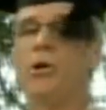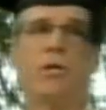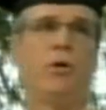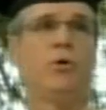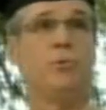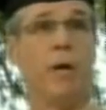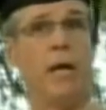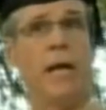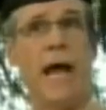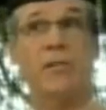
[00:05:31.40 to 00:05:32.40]
who accused me
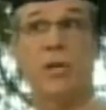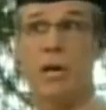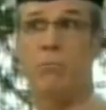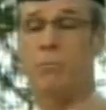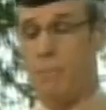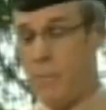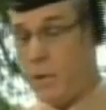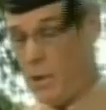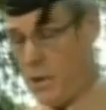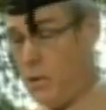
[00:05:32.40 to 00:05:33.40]
and asks him,
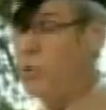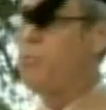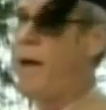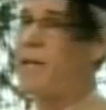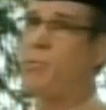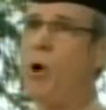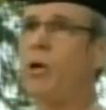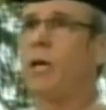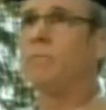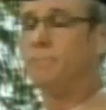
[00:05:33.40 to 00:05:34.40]
"Was Pat
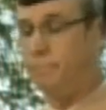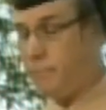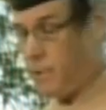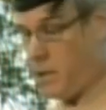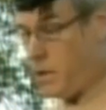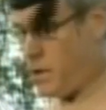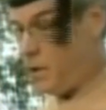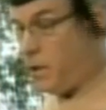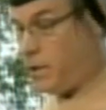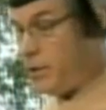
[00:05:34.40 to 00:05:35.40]
smoking?"
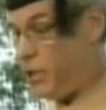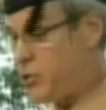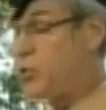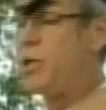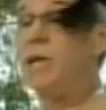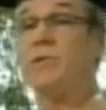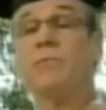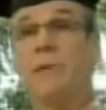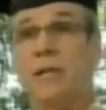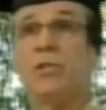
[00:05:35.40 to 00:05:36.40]
The teacher says,
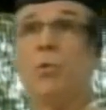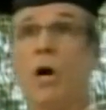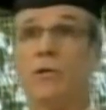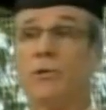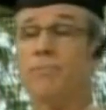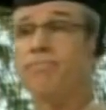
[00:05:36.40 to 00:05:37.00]
"Yes, he was."